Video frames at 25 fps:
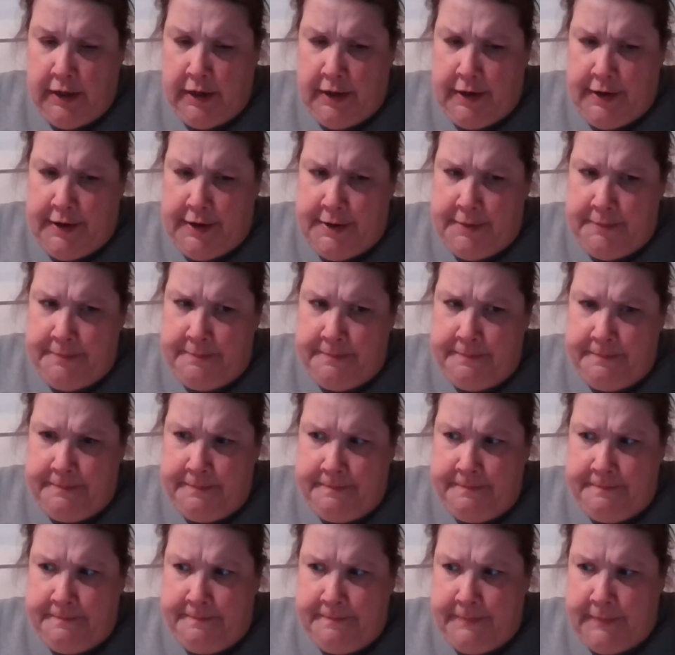And
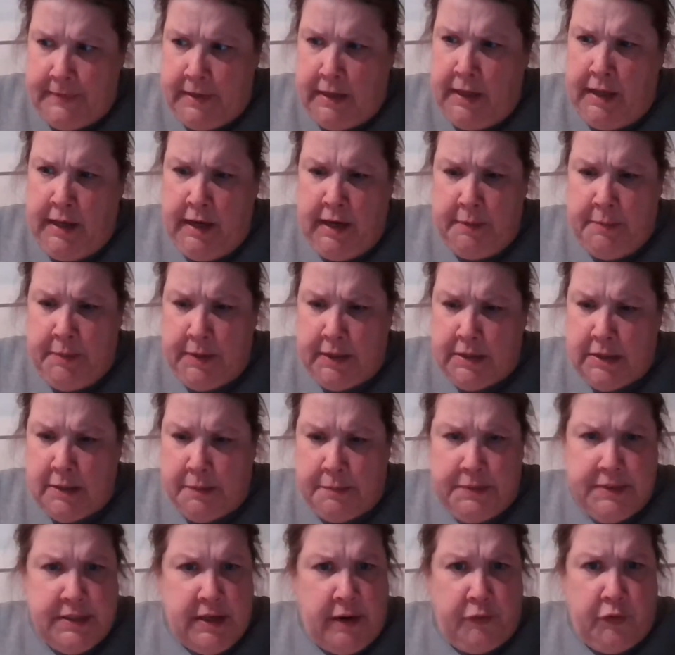I picked
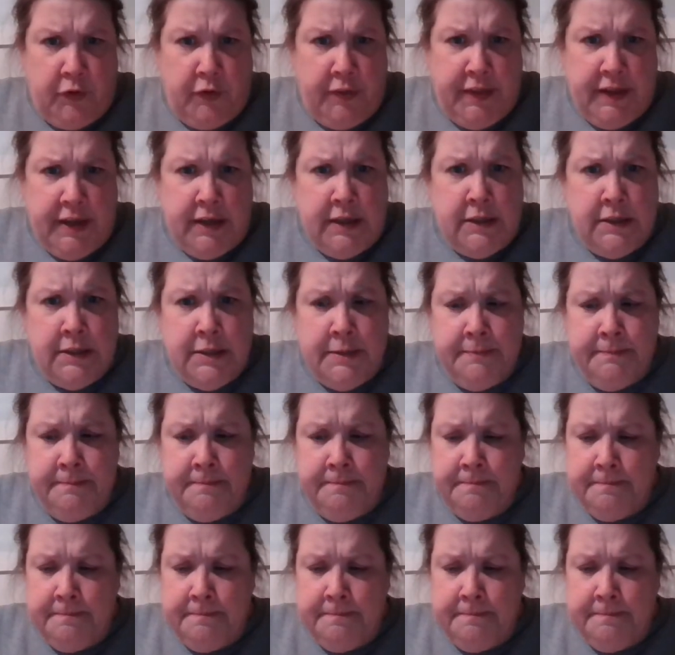up several things.